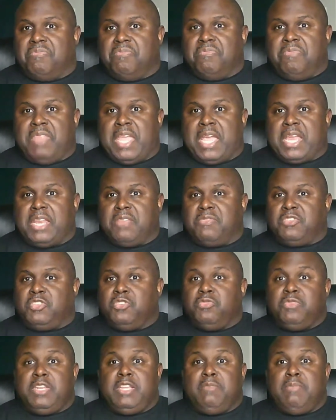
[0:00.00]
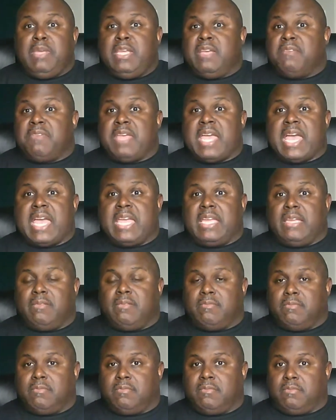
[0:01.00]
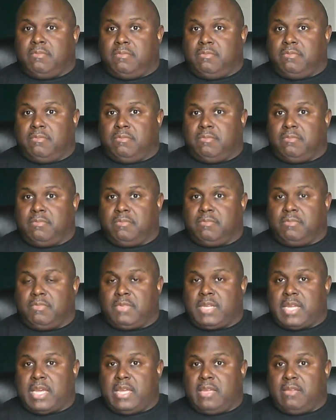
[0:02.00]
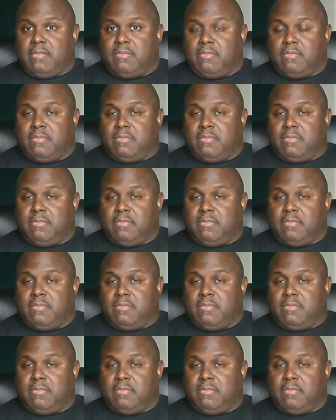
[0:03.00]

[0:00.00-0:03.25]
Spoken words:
negative 2 dB of gain. Okay.